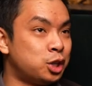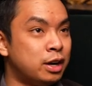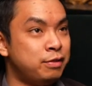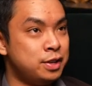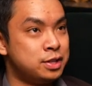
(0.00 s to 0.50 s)
try
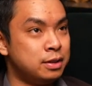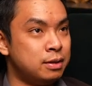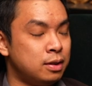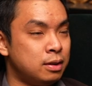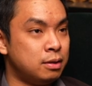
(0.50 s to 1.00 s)
to visit
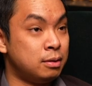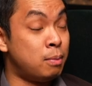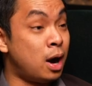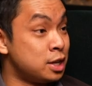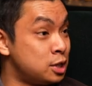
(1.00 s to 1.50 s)

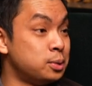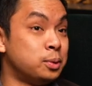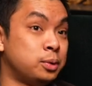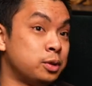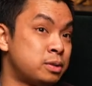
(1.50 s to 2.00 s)
my
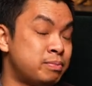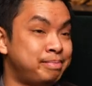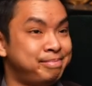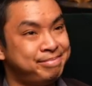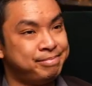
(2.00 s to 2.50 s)
stores
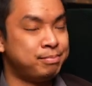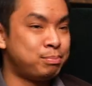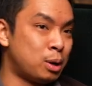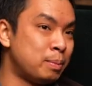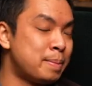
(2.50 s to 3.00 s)

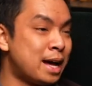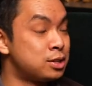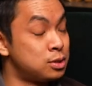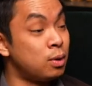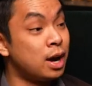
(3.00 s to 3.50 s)
probably
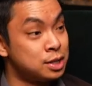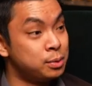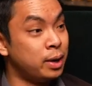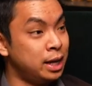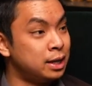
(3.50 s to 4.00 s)
about twice a
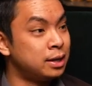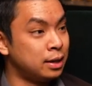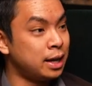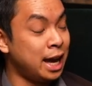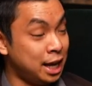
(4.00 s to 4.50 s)
week,
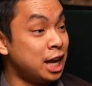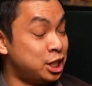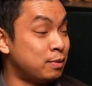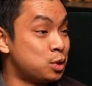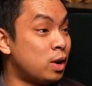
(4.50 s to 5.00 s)
each
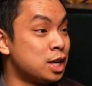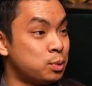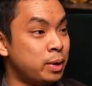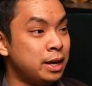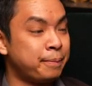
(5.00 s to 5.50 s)
of them twice a
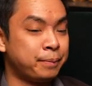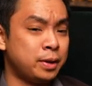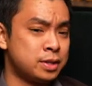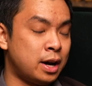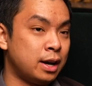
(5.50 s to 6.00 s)
week,
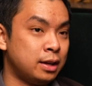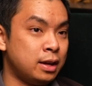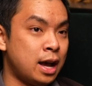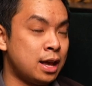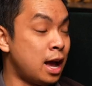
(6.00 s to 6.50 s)
because I,
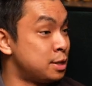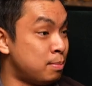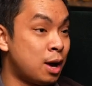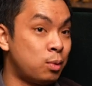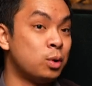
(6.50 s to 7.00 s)
as
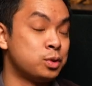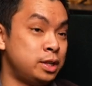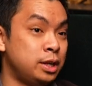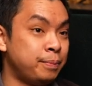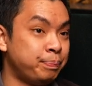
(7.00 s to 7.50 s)
my role is
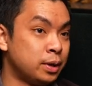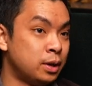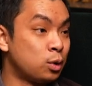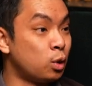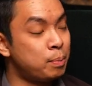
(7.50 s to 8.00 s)
the
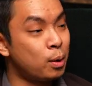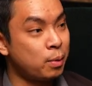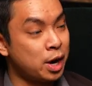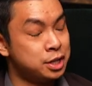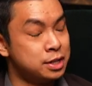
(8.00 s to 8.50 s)
group
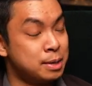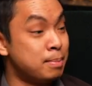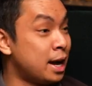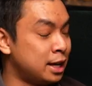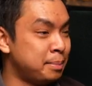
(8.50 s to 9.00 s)
operations and
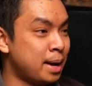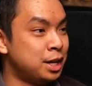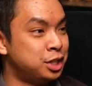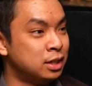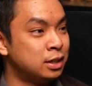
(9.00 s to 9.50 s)
marketing
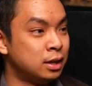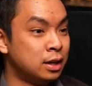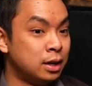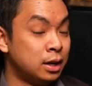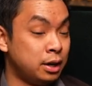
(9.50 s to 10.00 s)
manager,
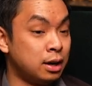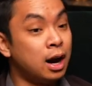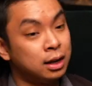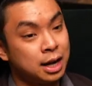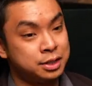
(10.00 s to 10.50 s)
you know, I
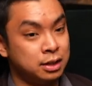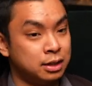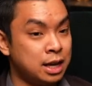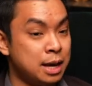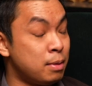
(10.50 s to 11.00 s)
like to
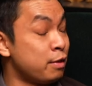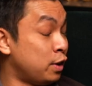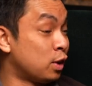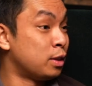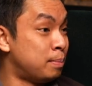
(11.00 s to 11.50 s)
keep my
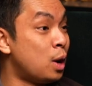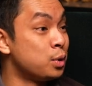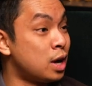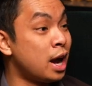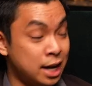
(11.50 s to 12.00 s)
finger on the
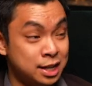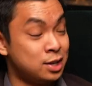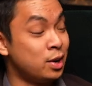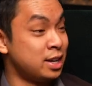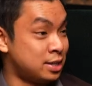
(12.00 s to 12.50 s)
pulse. I need to
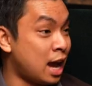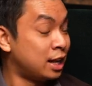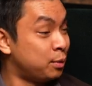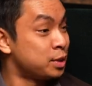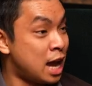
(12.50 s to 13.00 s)
know
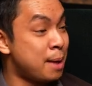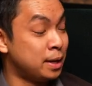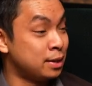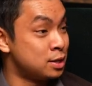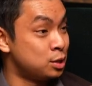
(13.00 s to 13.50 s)
exactly what's happening at the